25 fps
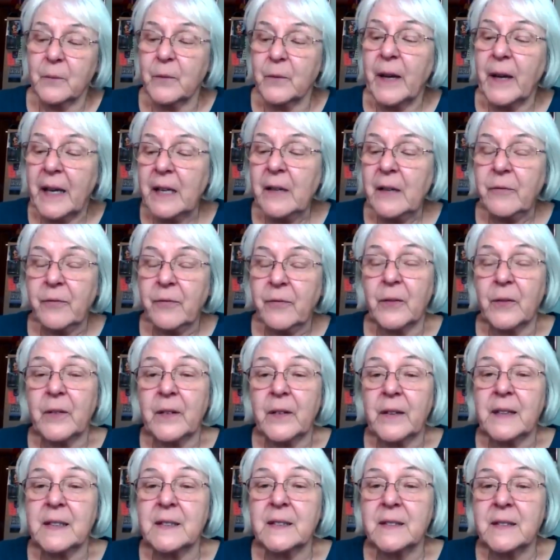ready
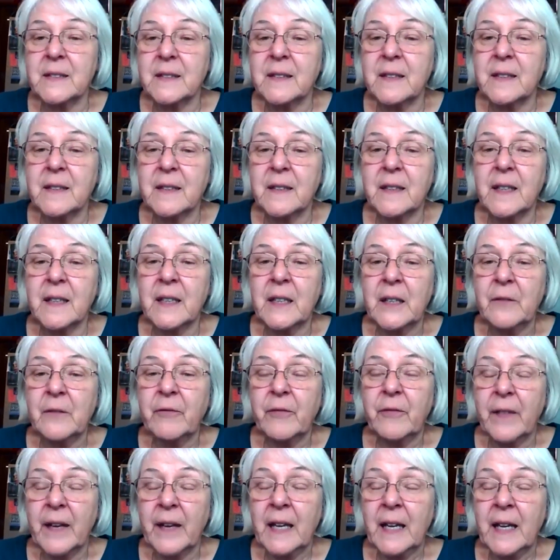for us in
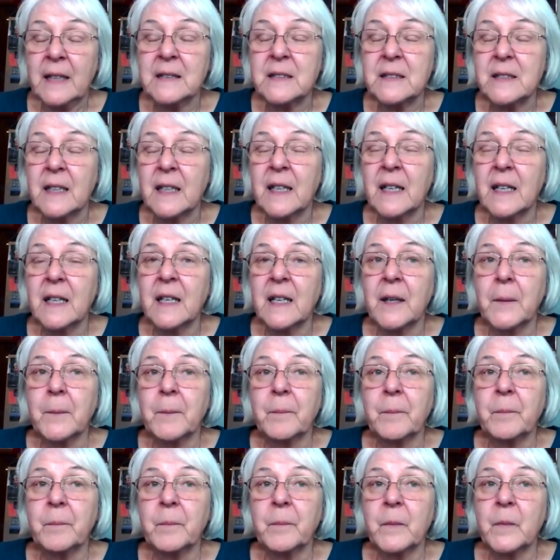advance
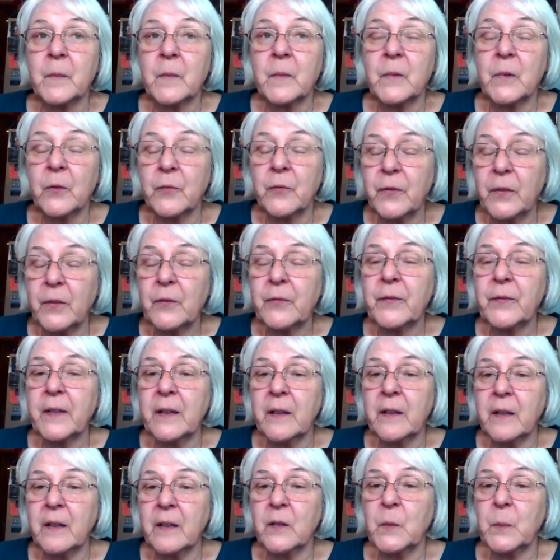to
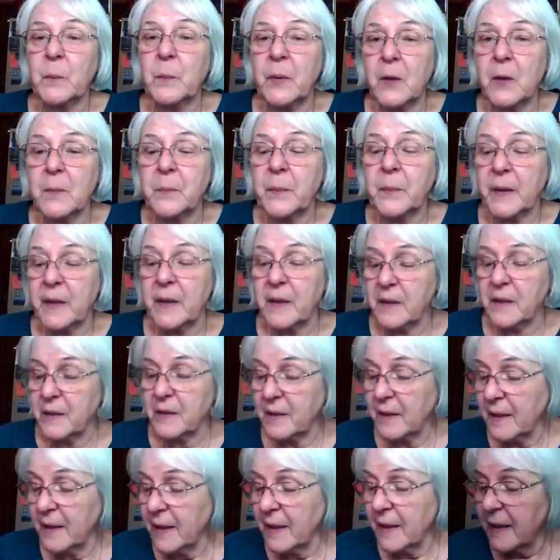fulfill his purpose.
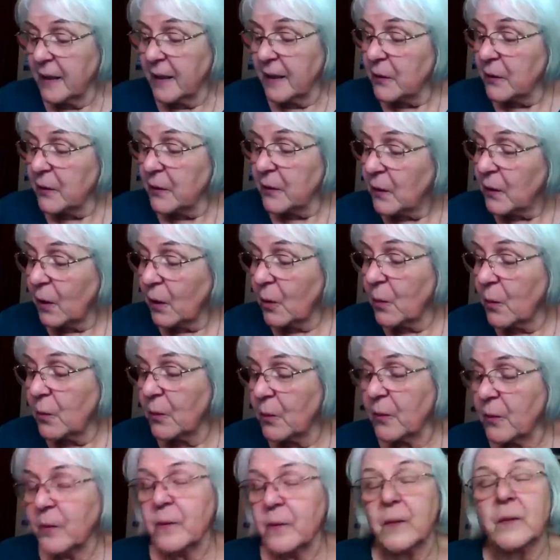So
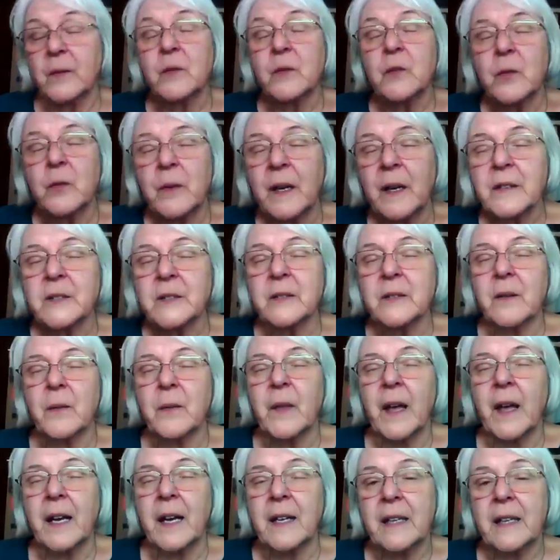trust
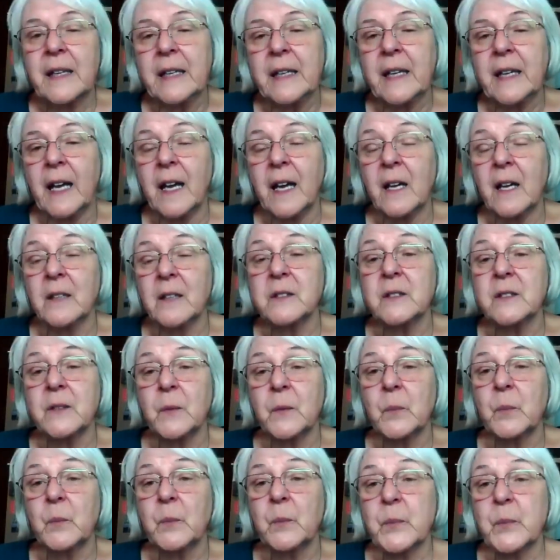that he has
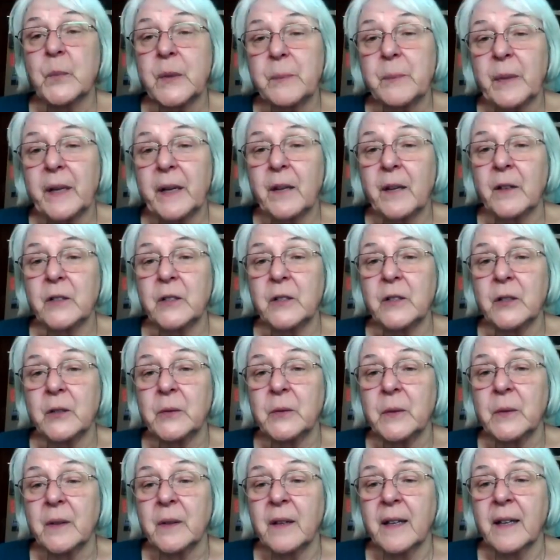prepared
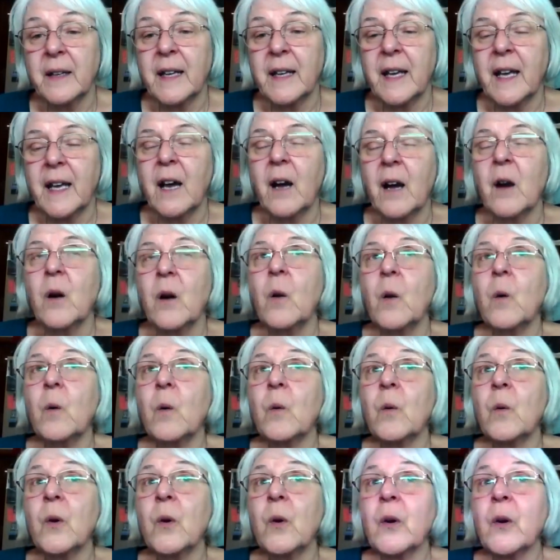you,
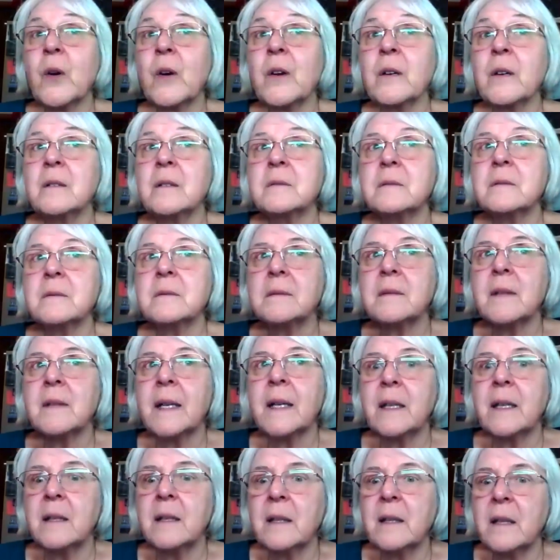or like
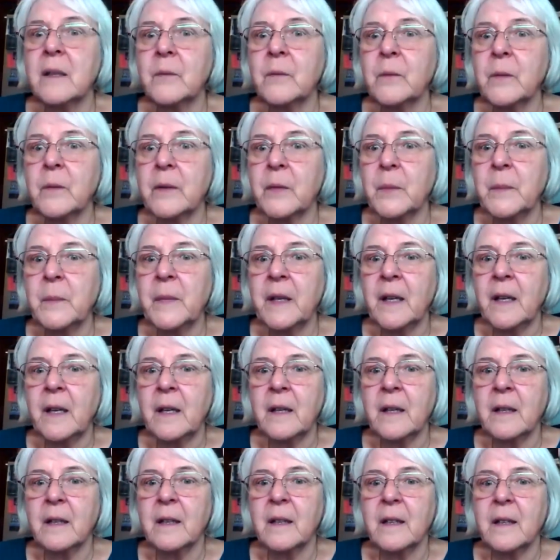he did with
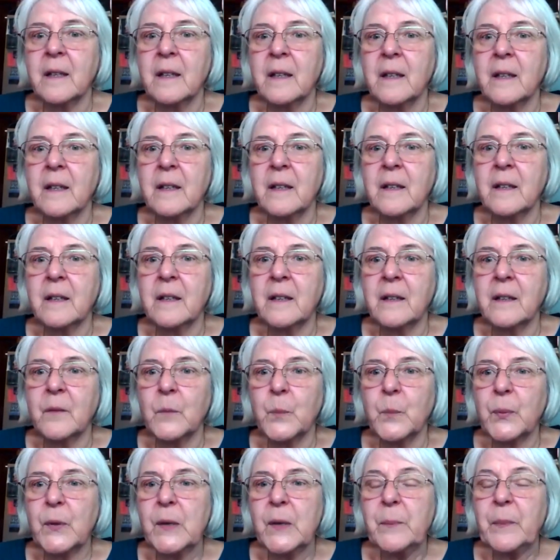me,
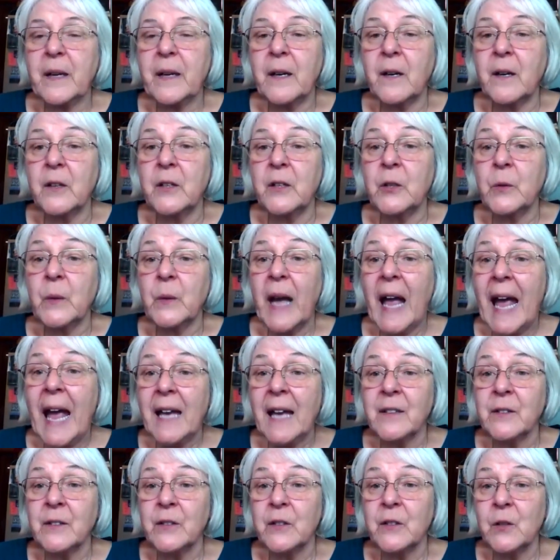prepare you
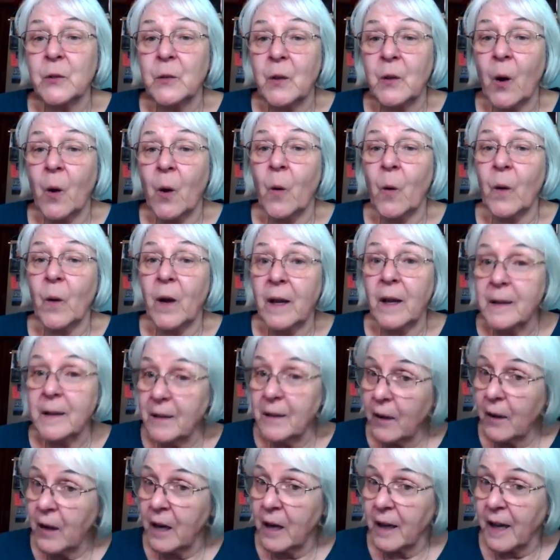as you go
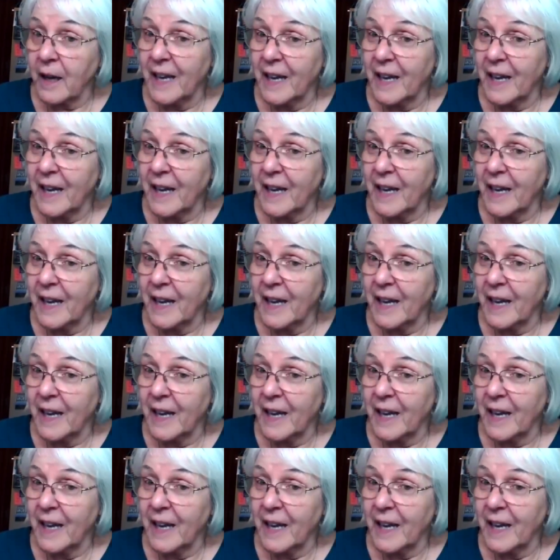along.